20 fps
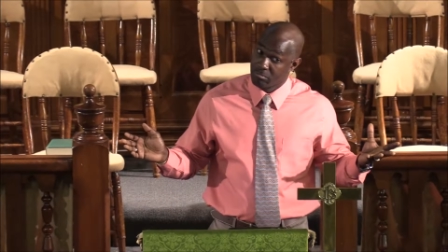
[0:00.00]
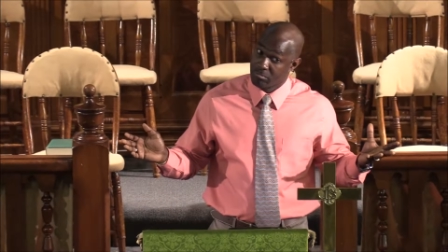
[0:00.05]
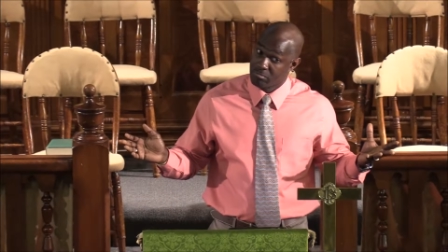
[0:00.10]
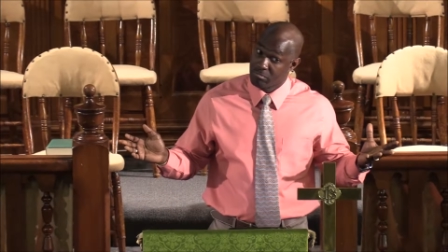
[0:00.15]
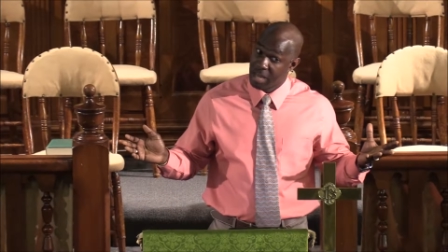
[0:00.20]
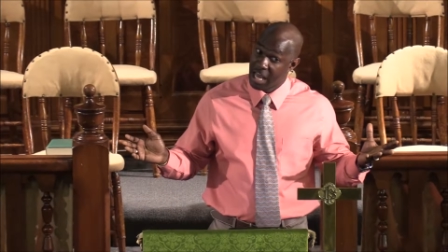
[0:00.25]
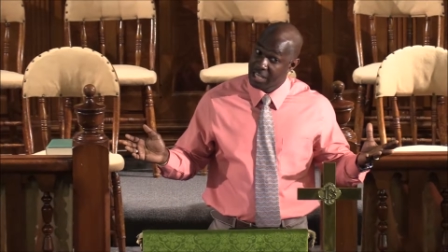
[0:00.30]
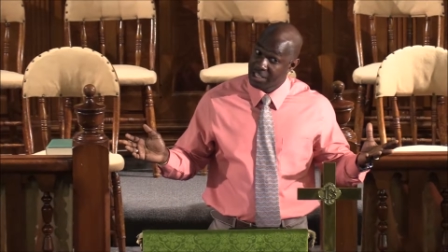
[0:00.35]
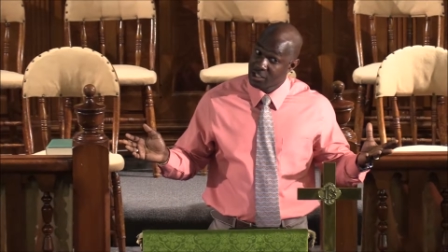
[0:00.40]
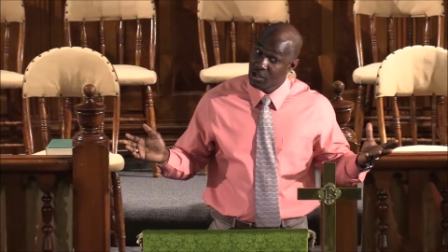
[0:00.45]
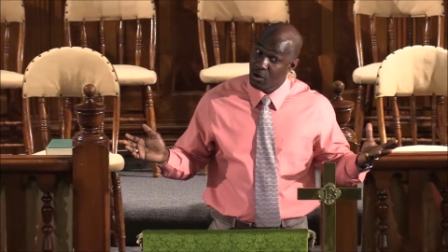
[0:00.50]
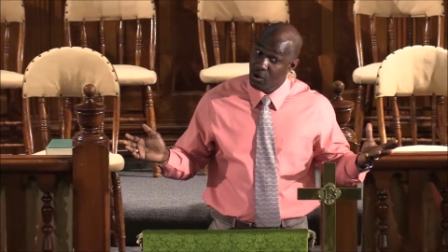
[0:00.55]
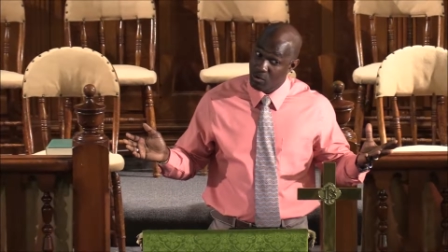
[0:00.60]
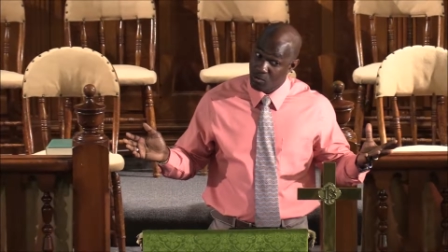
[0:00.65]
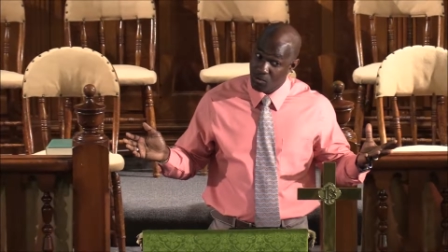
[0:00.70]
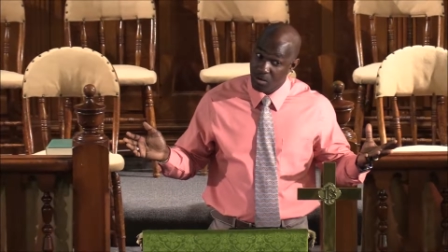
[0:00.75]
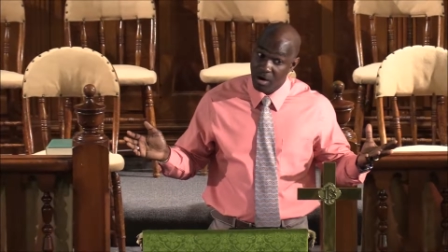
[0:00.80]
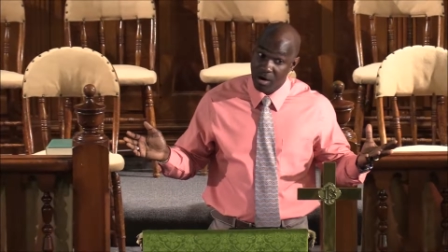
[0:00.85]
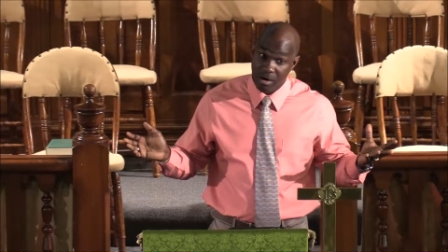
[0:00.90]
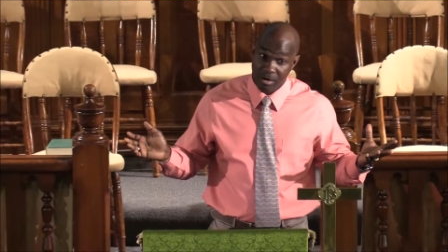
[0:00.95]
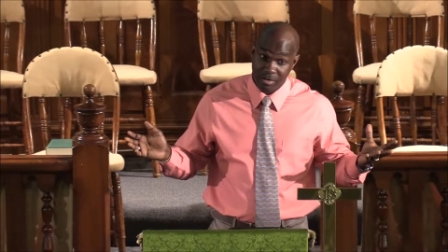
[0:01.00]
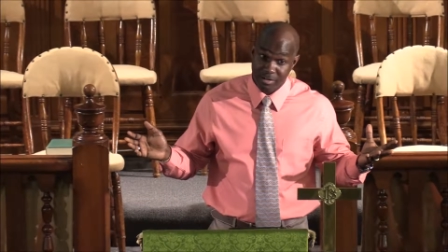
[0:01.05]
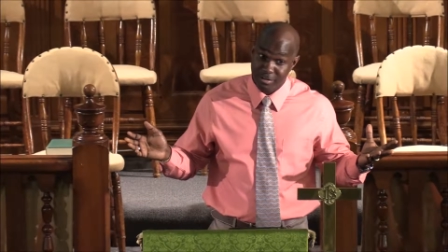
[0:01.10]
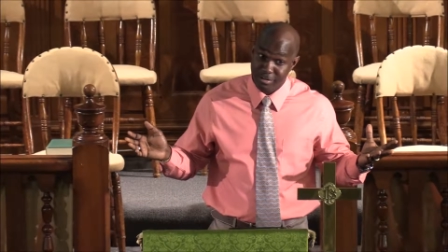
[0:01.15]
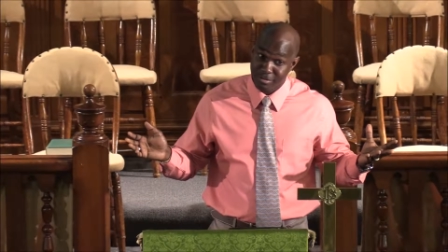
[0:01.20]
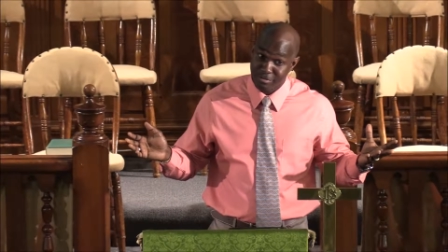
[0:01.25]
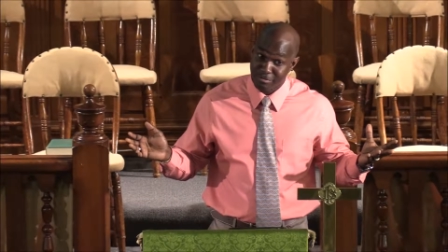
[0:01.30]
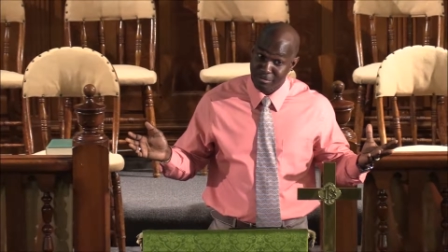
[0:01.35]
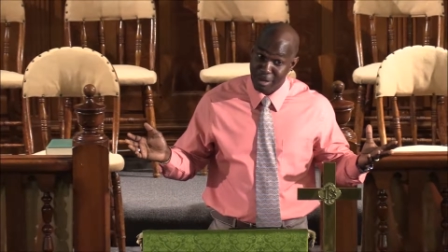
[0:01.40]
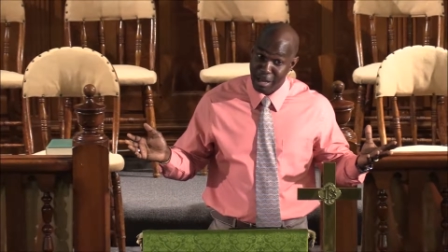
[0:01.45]
That's how it
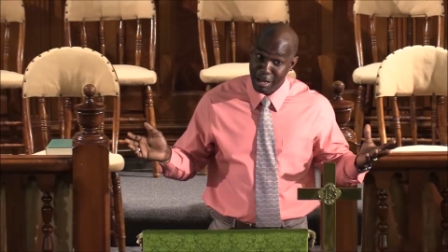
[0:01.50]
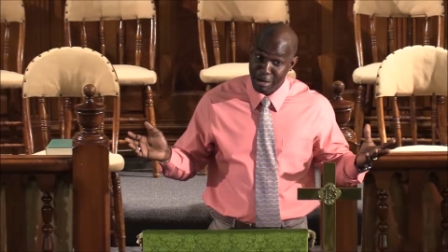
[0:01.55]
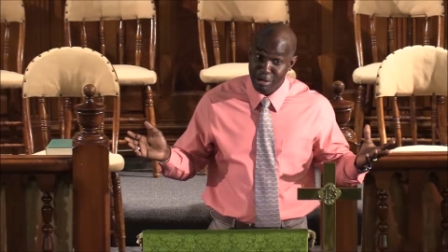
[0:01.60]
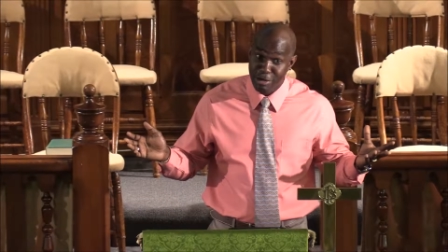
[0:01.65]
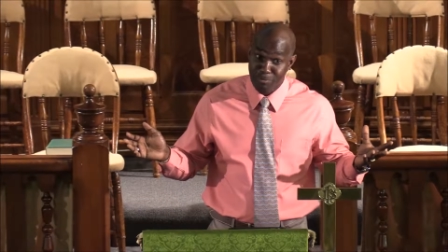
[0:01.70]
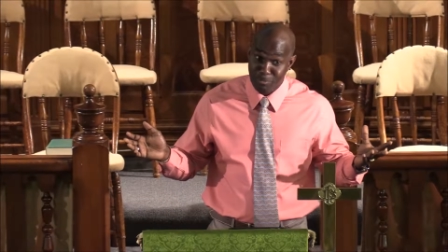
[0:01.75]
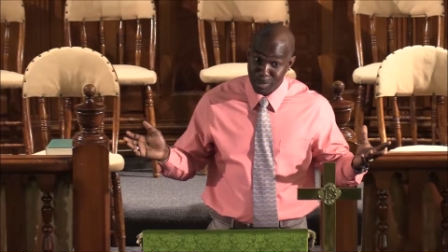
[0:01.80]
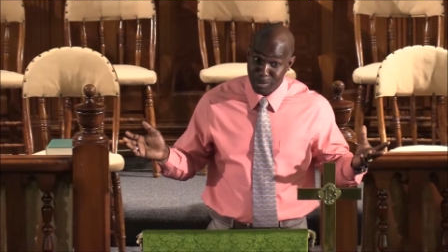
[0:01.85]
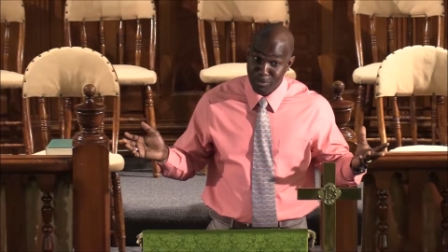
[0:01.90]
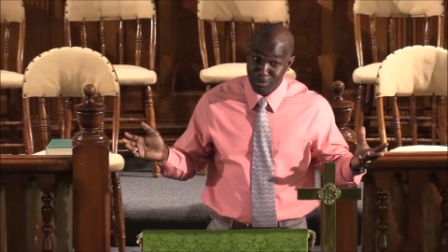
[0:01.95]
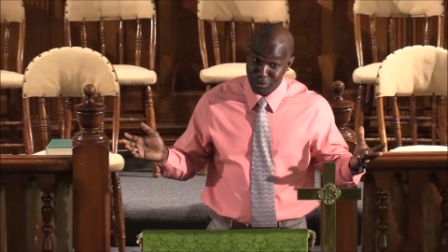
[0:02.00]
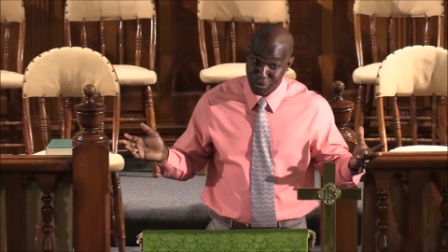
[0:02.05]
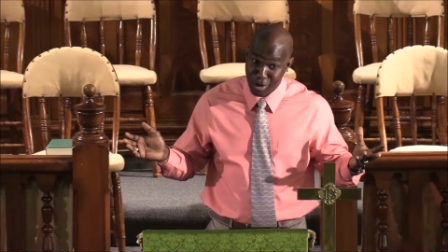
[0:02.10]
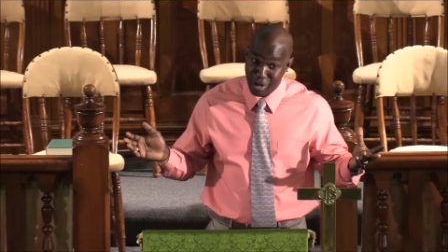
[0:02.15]
works. I need people to